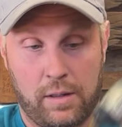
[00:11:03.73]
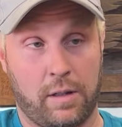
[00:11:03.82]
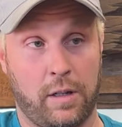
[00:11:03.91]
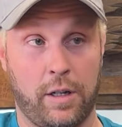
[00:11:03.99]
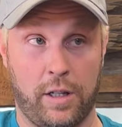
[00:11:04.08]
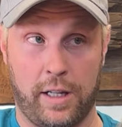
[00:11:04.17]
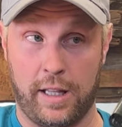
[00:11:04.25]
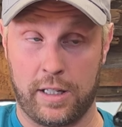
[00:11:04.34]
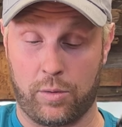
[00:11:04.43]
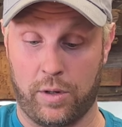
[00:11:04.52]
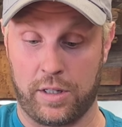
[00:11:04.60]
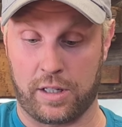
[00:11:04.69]
Clearly
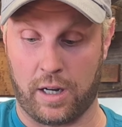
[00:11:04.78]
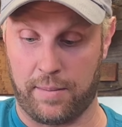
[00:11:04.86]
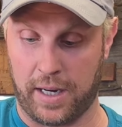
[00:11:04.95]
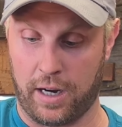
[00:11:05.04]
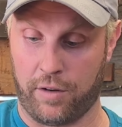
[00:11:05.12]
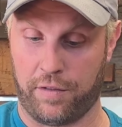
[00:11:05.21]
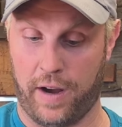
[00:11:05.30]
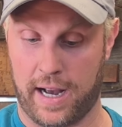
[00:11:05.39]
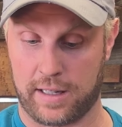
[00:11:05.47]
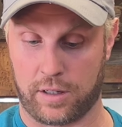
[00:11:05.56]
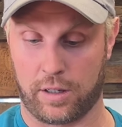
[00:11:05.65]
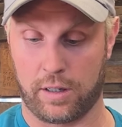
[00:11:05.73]
this one is coming out
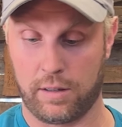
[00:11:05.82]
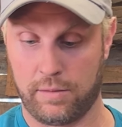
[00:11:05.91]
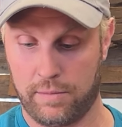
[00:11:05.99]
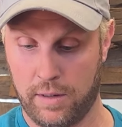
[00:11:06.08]
faster,